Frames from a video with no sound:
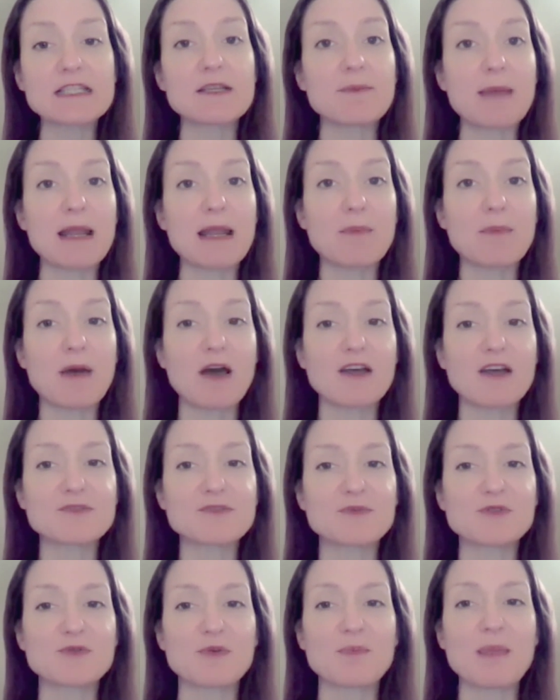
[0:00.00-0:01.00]
to menopause,
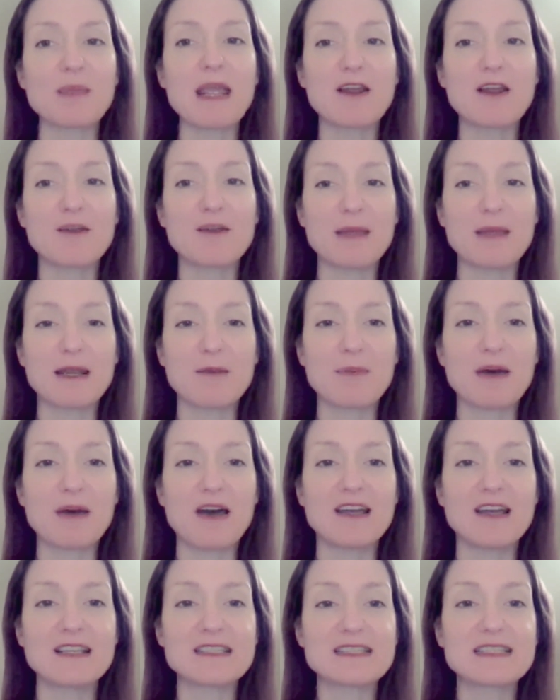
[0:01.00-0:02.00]
which were
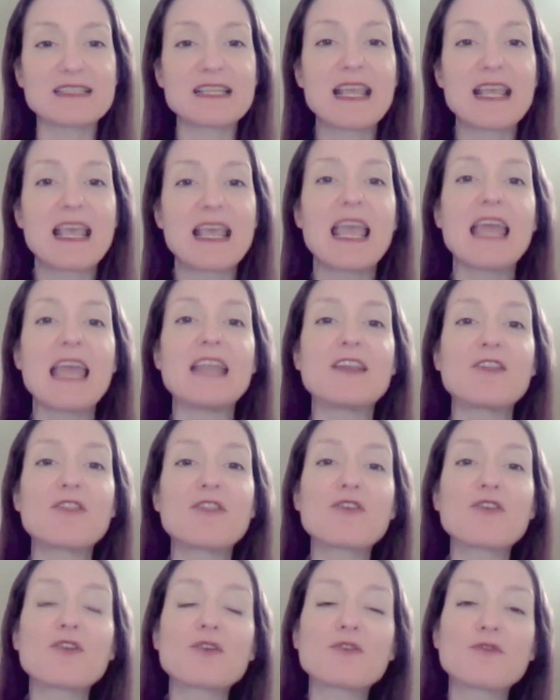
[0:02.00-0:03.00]
perimenopause. And the
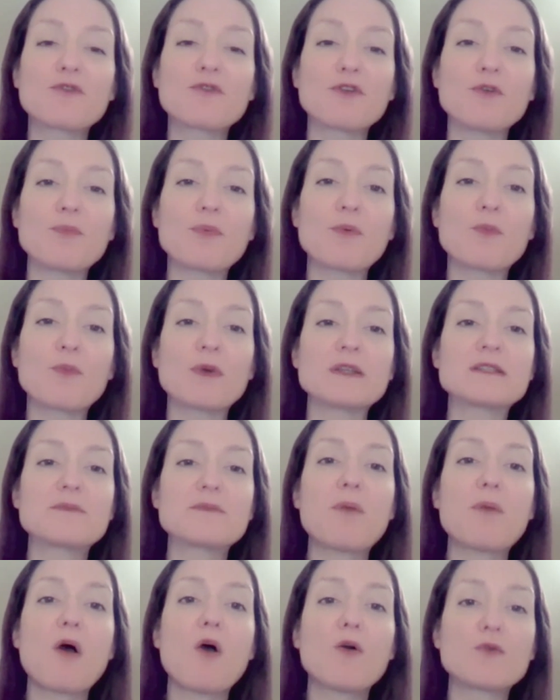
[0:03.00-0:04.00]
third group was
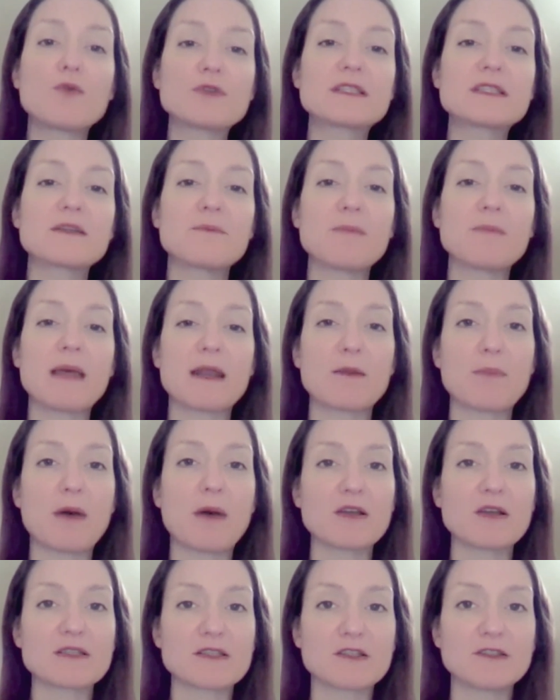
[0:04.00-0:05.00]

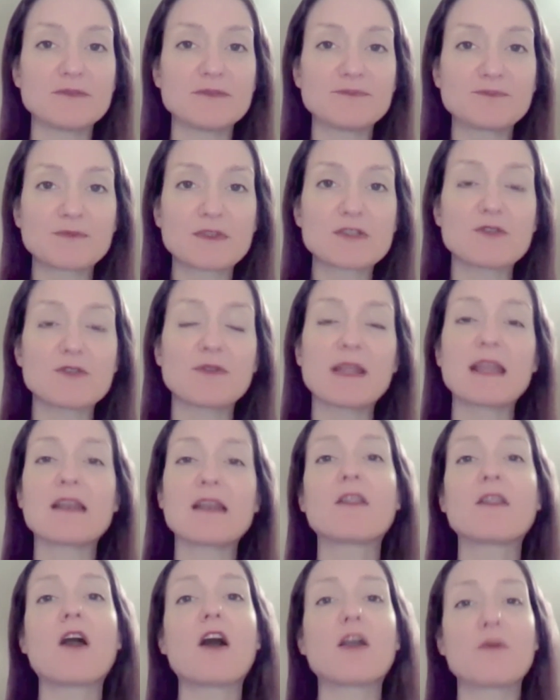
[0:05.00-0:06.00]
postmenopausal. So they had
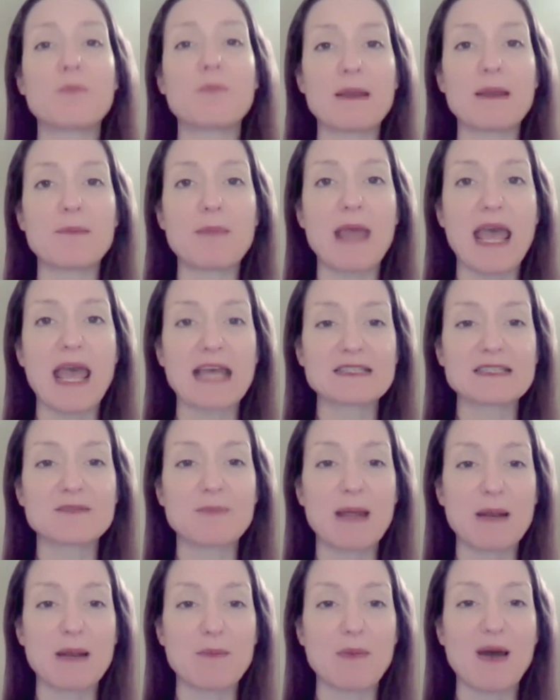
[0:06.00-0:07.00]
long been past
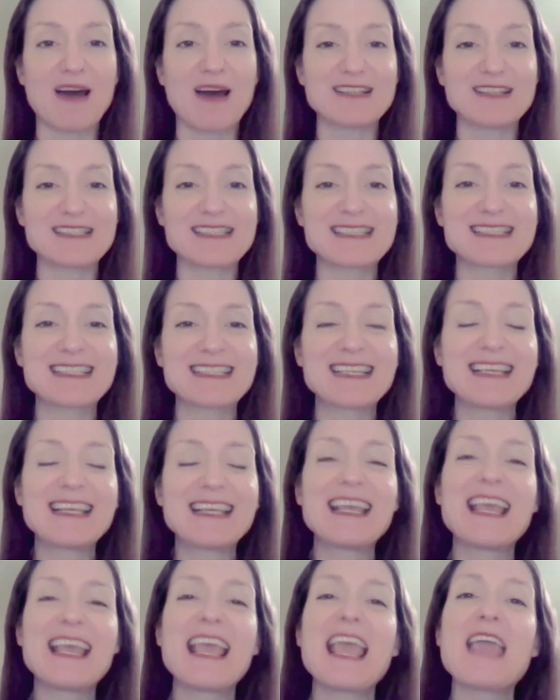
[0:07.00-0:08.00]
menopause.
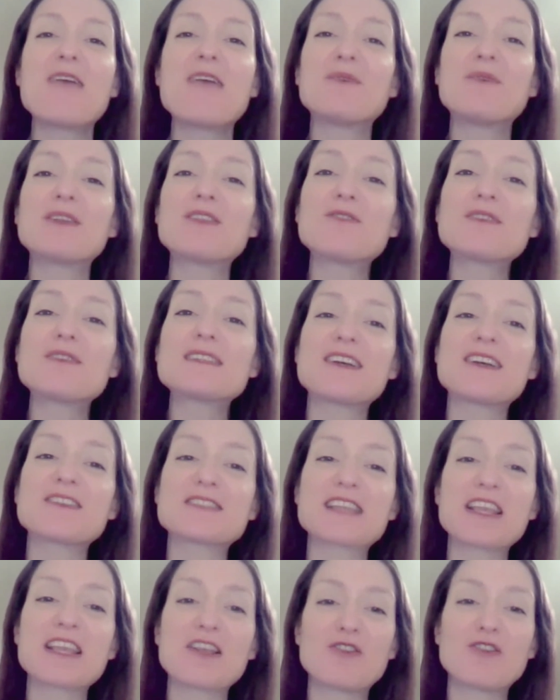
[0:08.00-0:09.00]
And what the
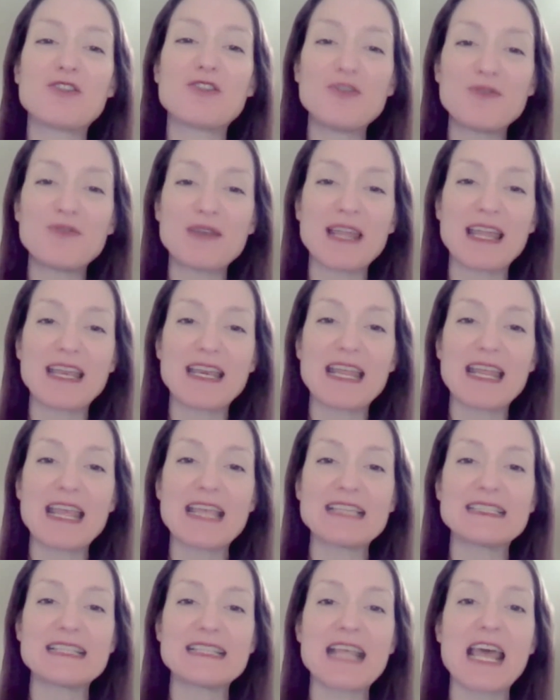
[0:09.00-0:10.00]
results concluded
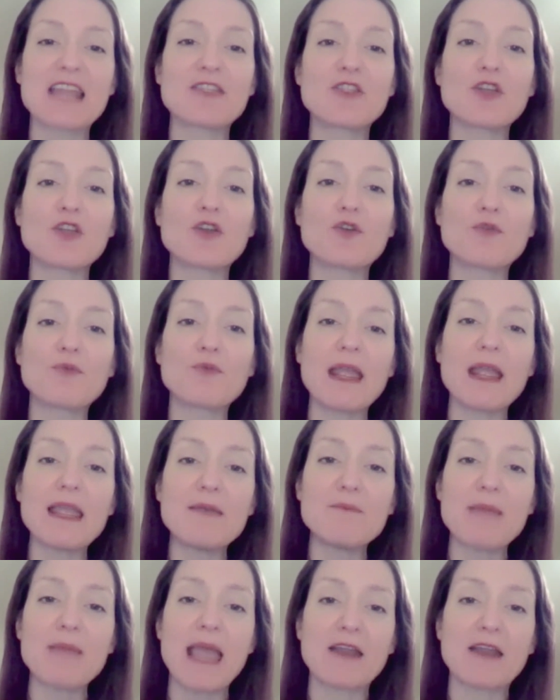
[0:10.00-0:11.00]
is that the gray
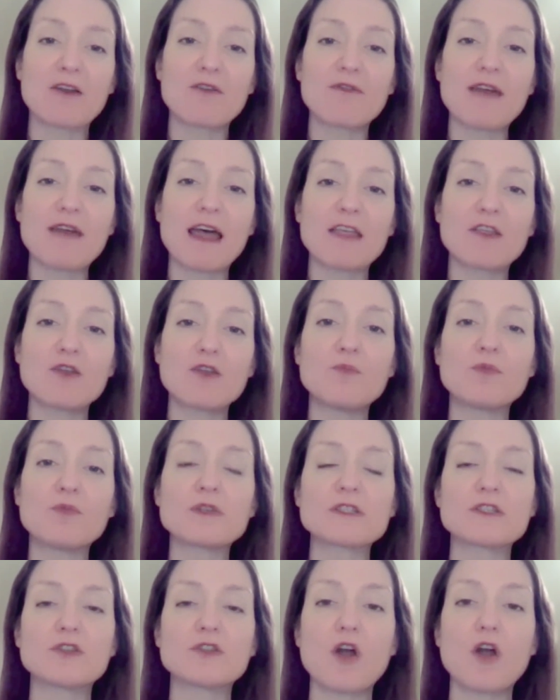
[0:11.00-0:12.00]
matter volume
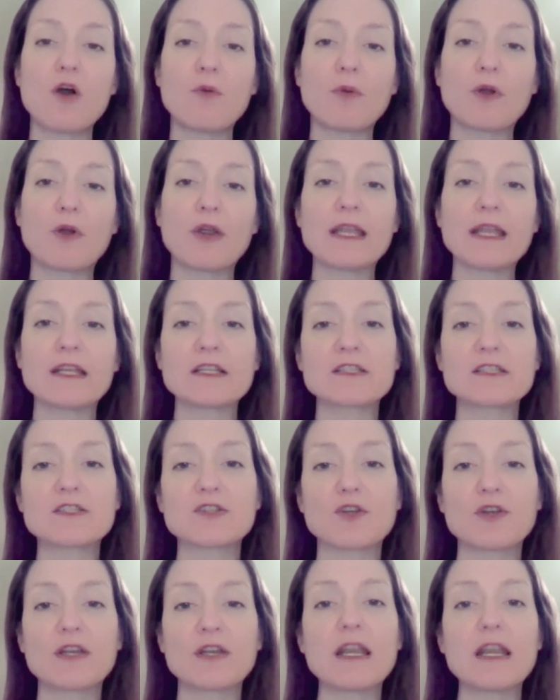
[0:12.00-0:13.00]
was lower in a
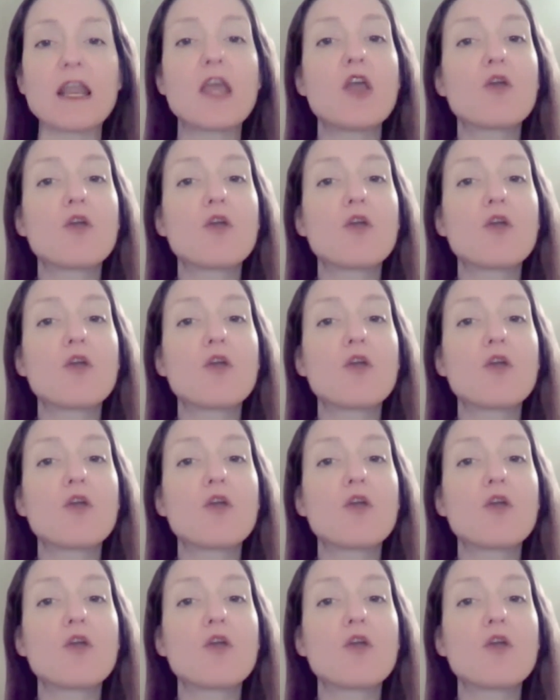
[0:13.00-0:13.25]
certain